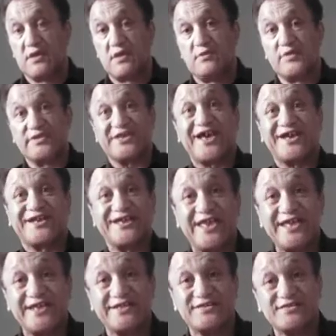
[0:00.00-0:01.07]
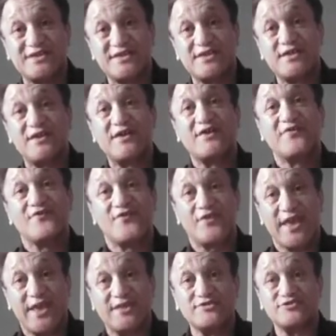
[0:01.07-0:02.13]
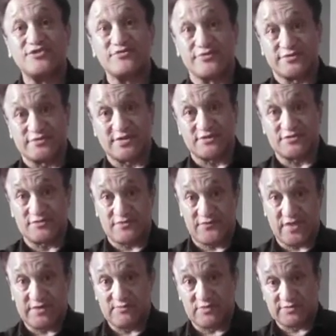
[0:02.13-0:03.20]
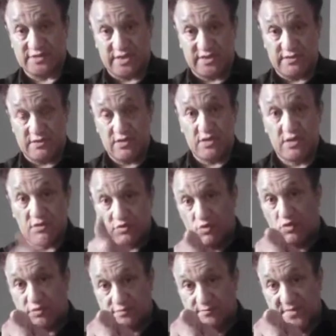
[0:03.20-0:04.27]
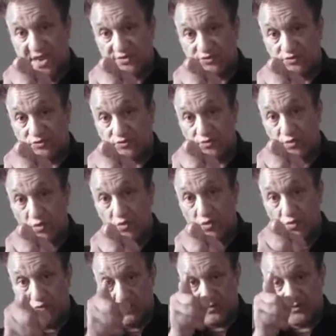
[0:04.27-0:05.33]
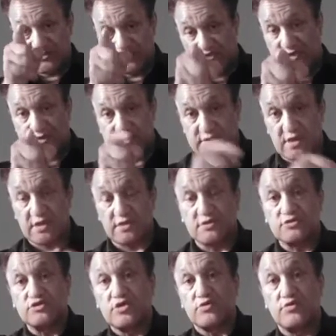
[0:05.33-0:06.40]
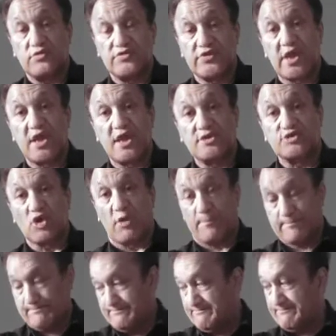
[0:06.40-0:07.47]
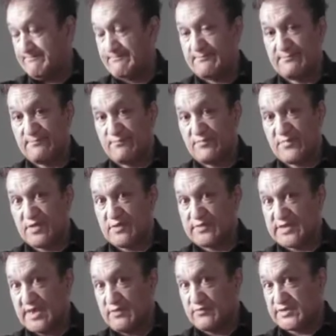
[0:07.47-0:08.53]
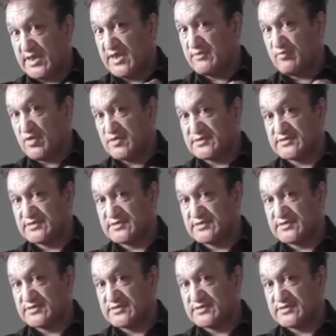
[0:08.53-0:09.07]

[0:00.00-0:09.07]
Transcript: with a King's flag jurisdiction of Admiralty, court martial law, straight to the top. Okay, with 8-point